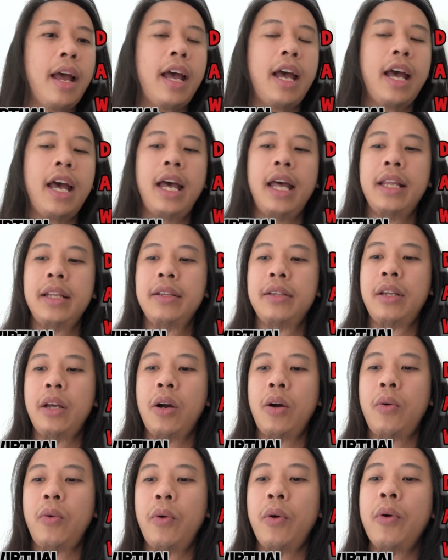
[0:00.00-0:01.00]
And
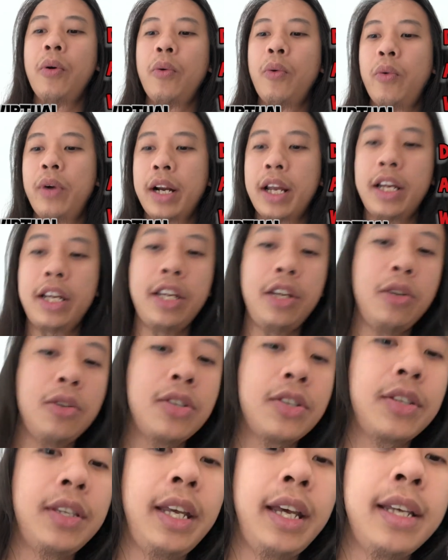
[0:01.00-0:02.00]
we're gonna
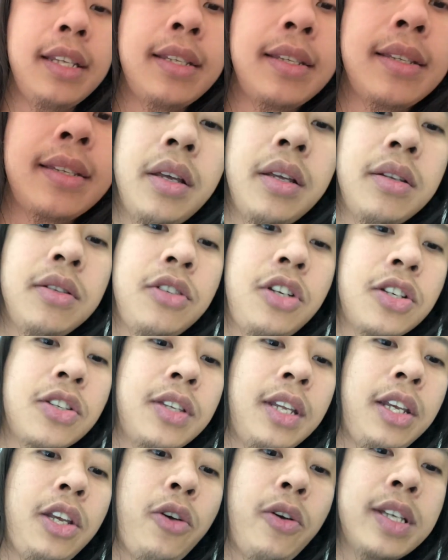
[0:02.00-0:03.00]
use this,
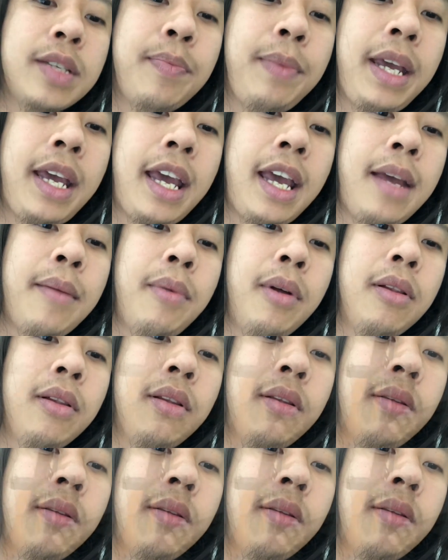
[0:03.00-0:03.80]
just the USB cable.